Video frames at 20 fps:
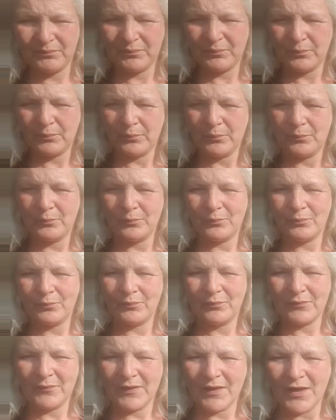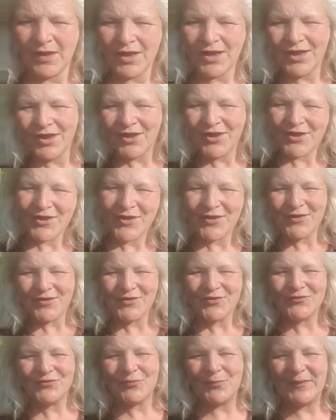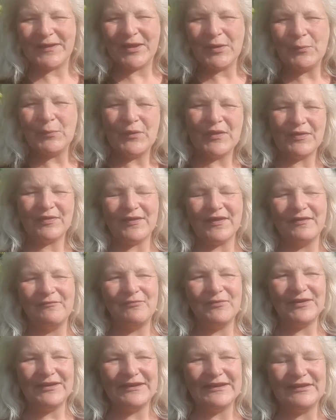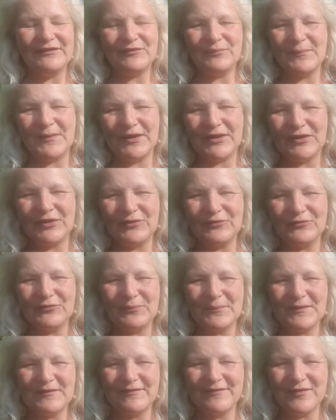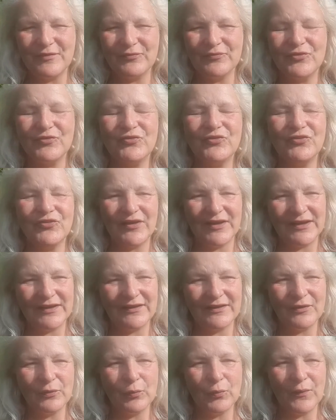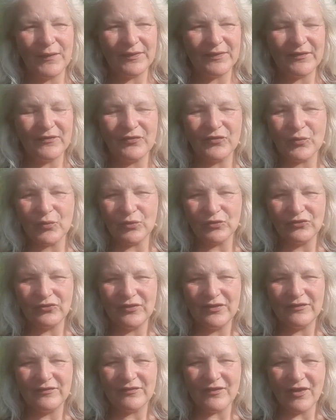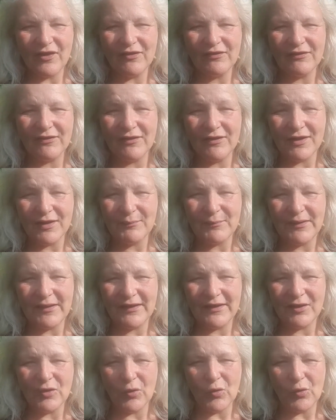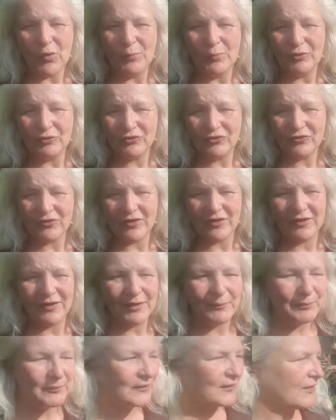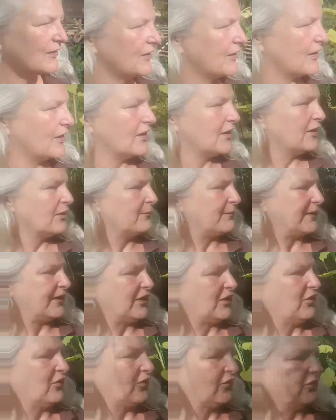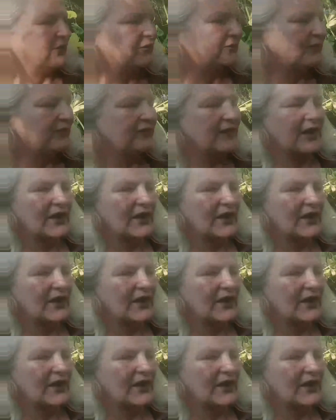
look. To begin with, I really need to make a note to myself to check whether squashes are climbing or bush type, because